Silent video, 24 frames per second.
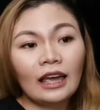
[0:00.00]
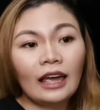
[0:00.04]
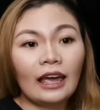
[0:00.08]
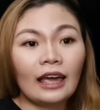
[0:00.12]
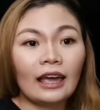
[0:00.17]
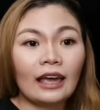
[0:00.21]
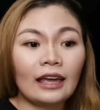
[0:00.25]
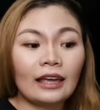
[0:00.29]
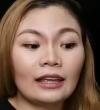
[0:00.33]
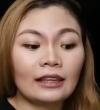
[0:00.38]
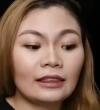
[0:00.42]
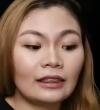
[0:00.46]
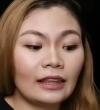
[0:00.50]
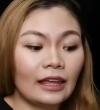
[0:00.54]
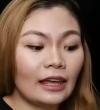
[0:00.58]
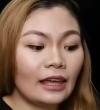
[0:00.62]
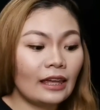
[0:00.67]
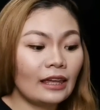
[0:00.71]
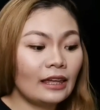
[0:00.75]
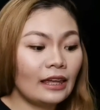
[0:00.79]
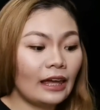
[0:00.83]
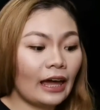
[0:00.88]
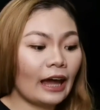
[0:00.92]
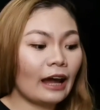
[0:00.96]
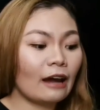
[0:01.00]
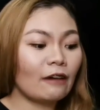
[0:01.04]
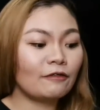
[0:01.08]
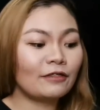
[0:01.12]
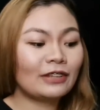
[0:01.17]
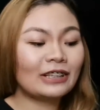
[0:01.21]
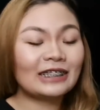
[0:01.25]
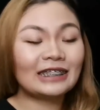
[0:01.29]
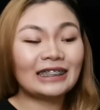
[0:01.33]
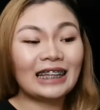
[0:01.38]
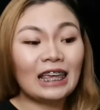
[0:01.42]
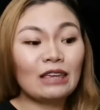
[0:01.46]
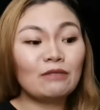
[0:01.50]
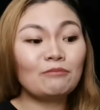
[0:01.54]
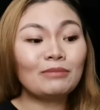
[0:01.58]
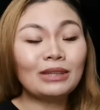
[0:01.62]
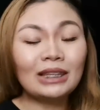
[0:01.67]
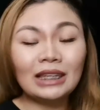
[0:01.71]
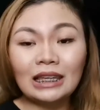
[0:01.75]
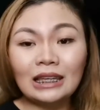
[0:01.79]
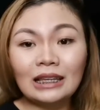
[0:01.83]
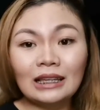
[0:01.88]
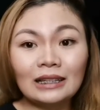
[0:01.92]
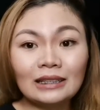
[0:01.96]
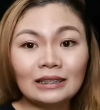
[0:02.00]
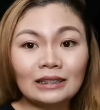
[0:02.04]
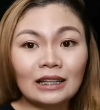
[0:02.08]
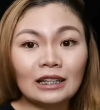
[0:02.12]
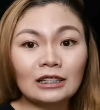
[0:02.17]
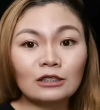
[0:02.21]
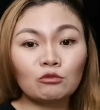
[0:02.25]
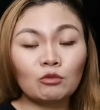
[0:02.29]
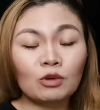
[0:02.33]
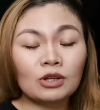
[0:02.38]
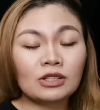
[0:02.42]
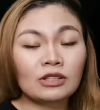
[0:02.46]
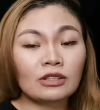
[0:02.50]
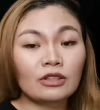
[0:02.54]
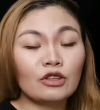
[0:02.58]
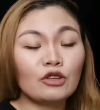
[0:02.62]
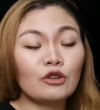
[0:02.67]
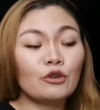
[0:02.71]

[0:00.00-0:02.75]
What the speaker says: and they have the same keys as what